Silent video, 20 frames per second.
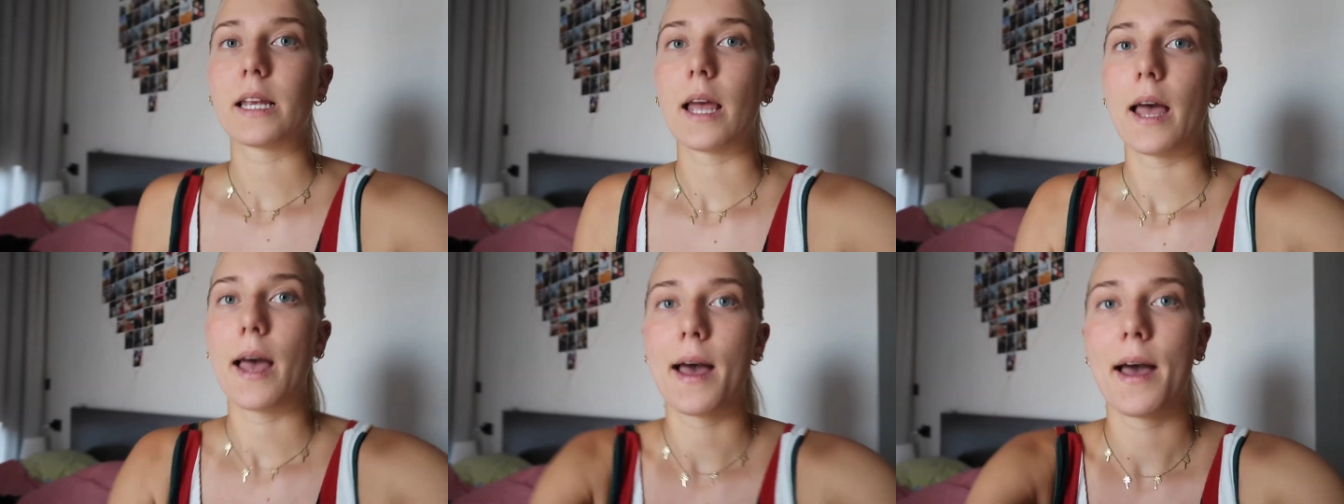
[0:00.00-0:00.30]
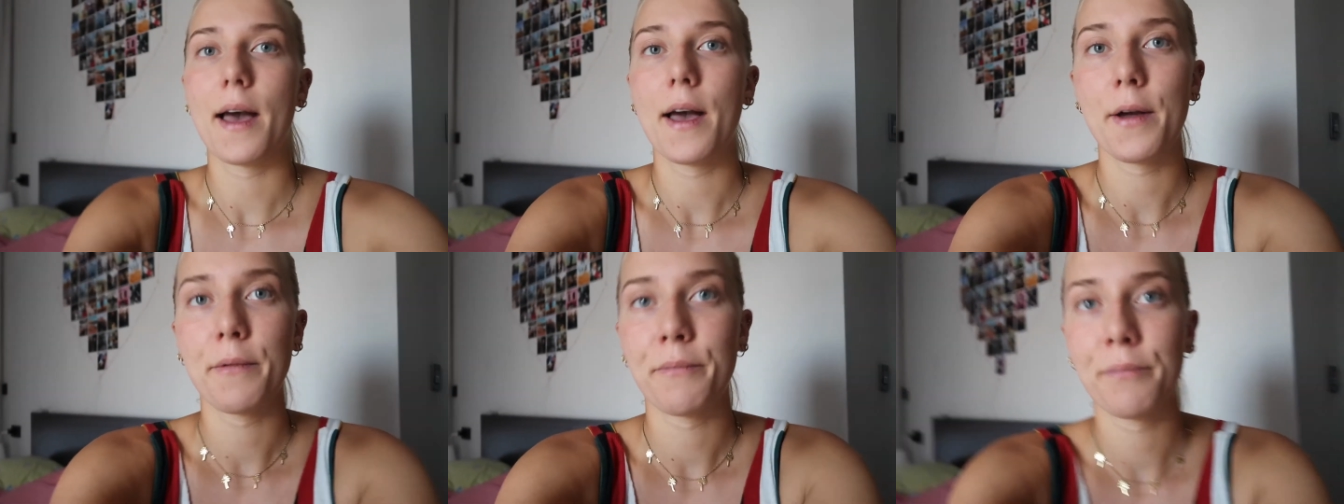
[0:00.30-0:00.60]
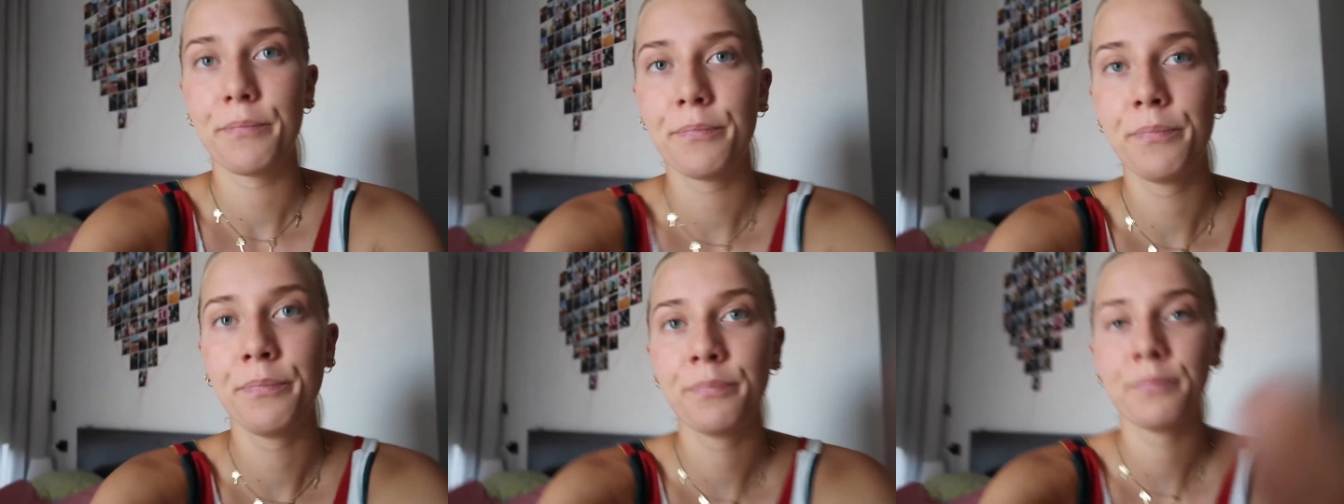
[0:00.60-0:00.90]

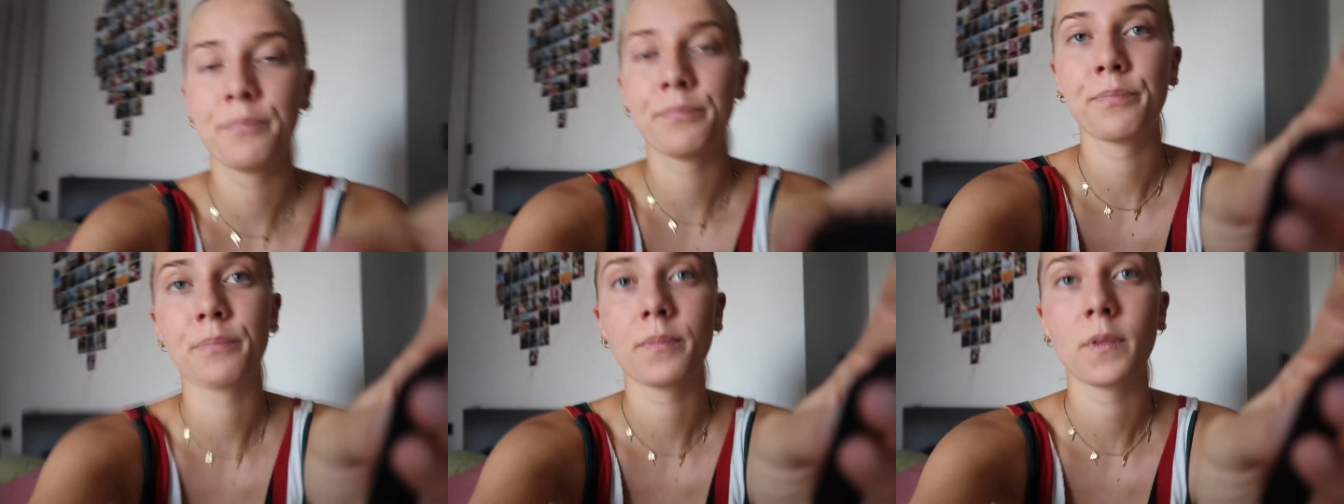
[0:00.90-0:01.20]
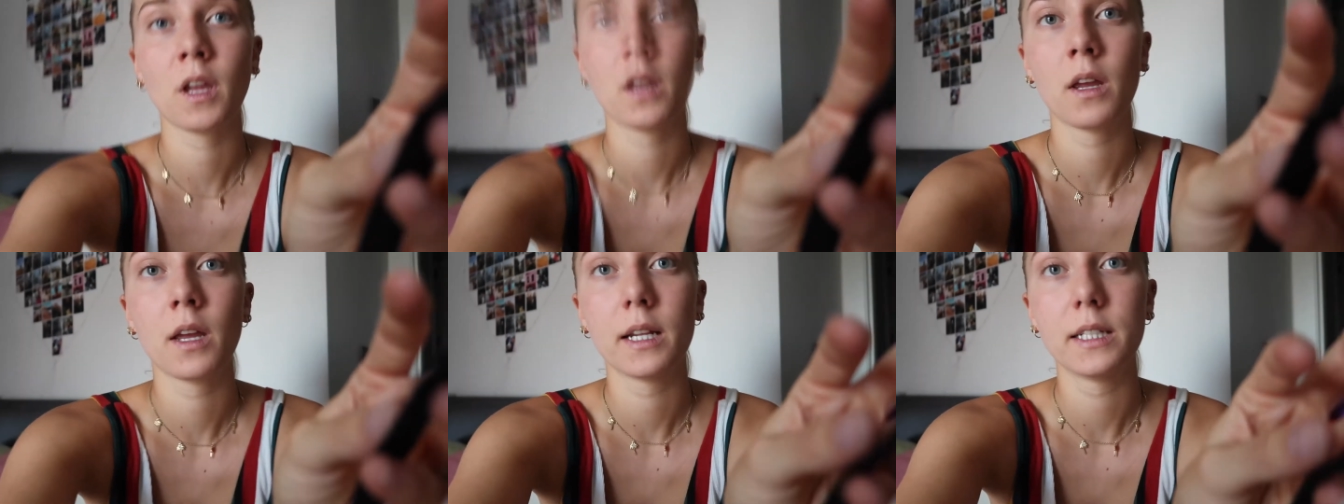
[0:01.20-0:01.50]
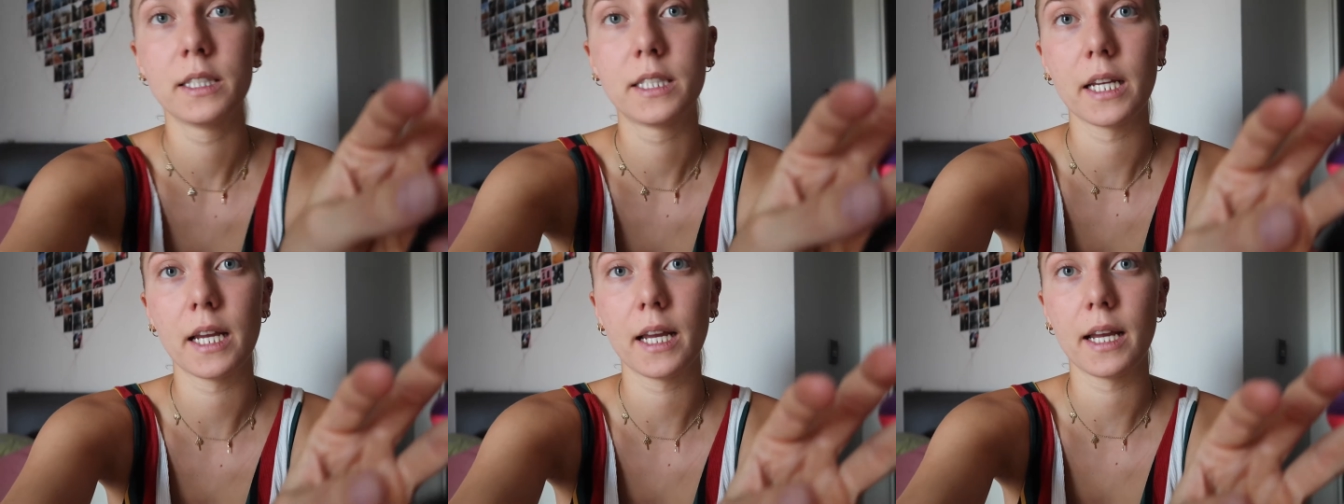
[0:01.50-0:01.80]
Um,
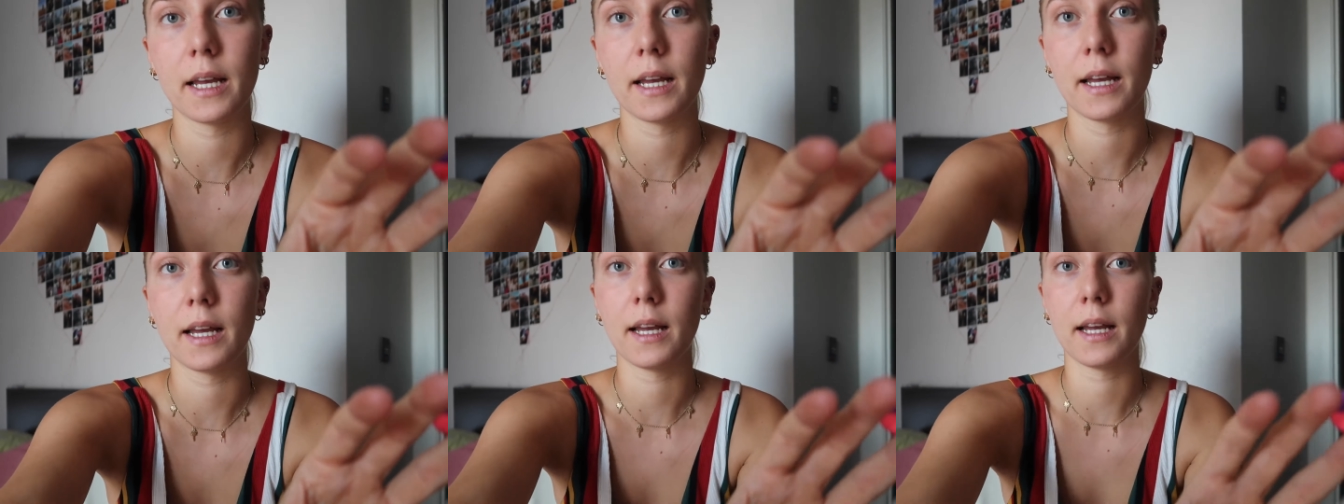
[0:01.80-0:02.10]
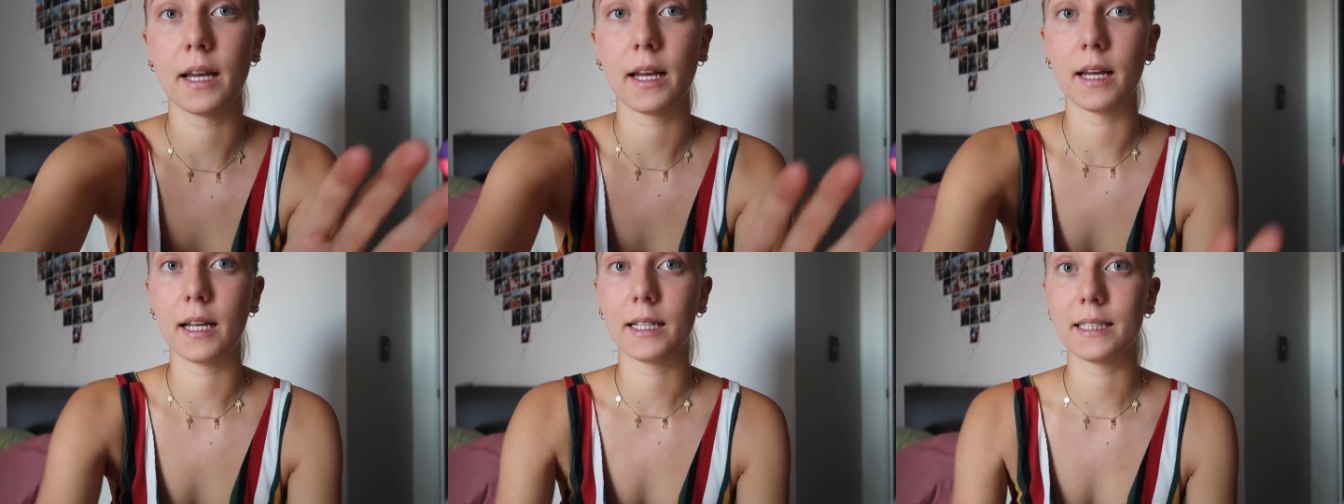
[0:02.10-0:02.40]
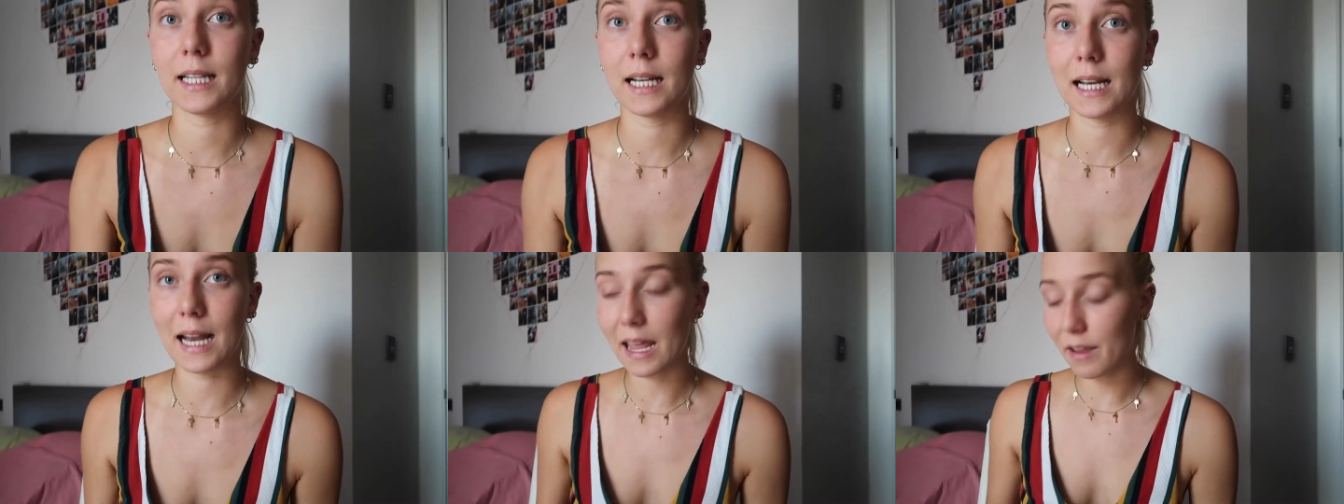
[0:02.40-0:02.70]
the,
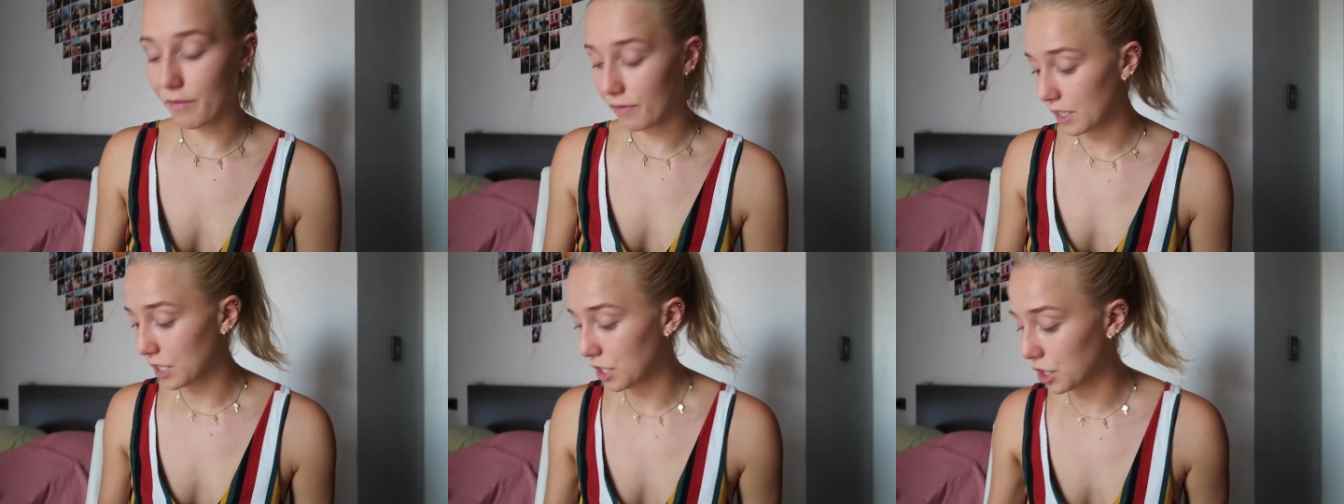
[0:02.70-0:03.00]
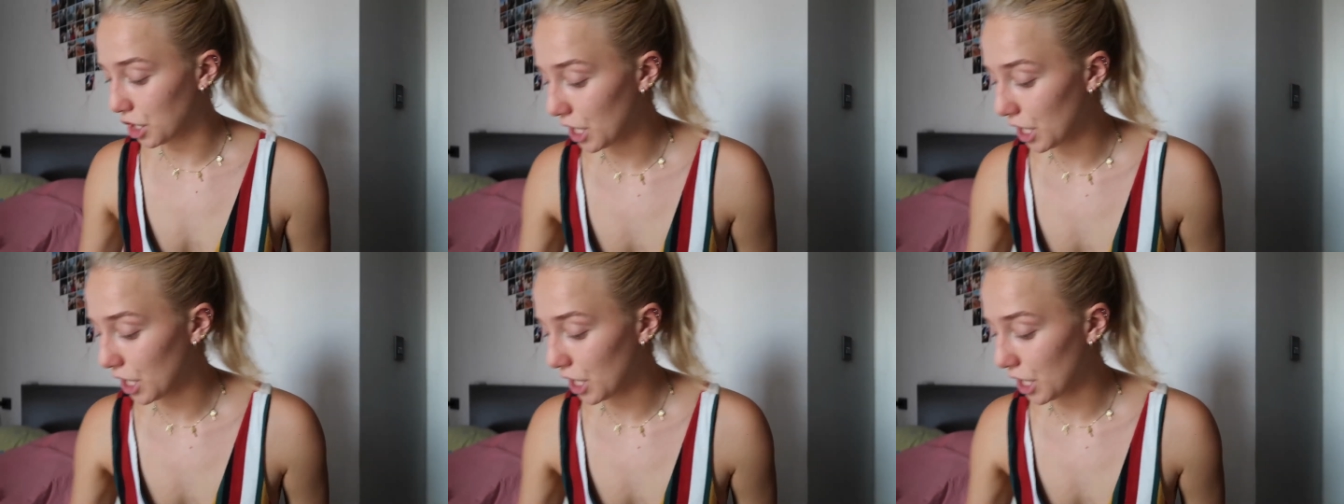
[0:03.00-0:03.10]
the Levi's